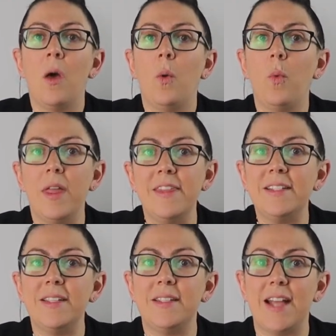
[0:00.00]
When
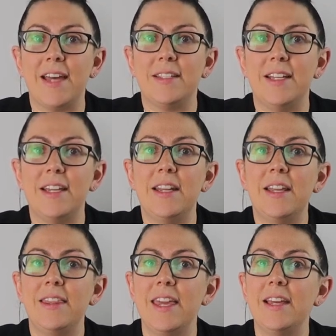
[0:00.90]
this is tested,
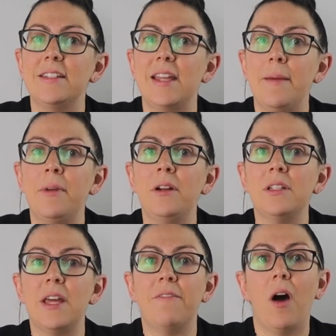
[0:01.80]
the
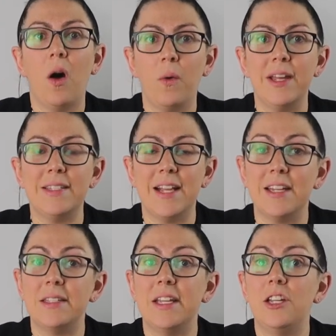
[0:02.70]
examiners have always
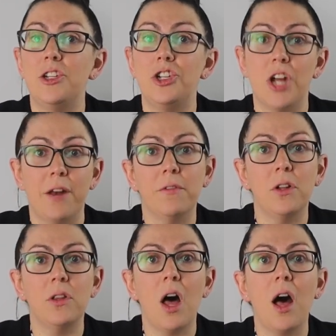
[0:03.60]
tested
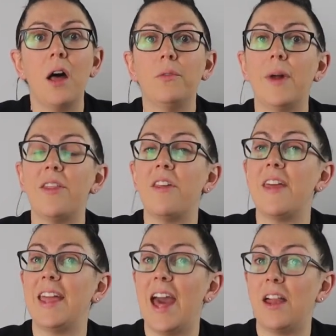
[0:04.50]
general law rather
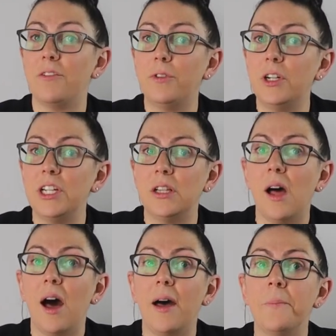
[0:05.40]
than California
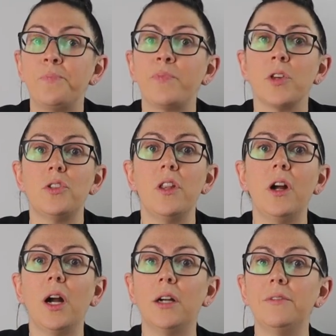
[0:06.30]
law, so
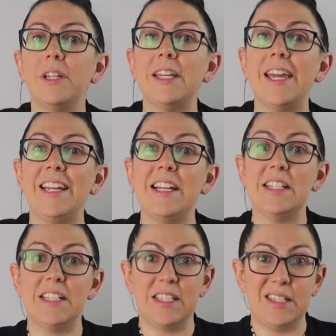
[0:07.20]
there aren't really any
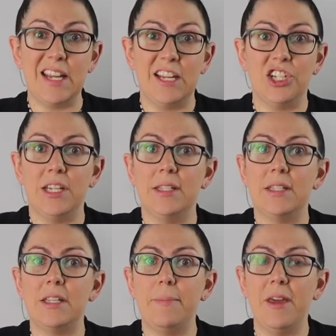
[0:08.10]

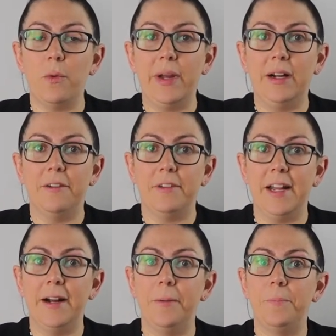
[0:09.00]
distinctions to be aware of
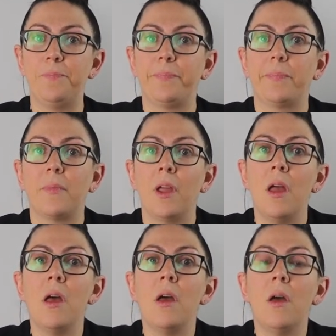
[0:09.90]
here.
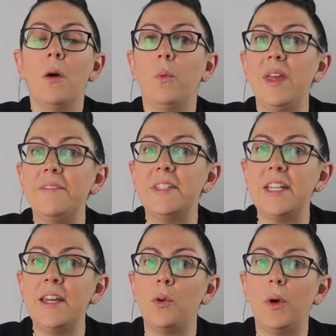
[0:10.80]
We have seen